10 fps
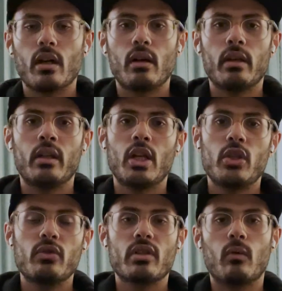on,
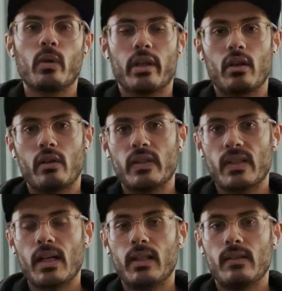you start working on
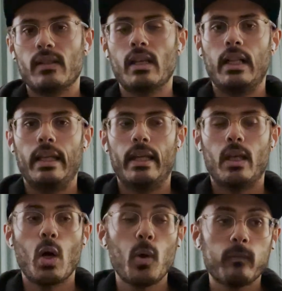designs and
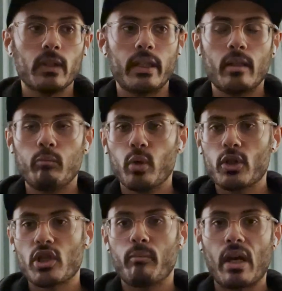hopefully
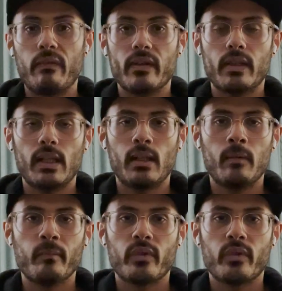polish up everything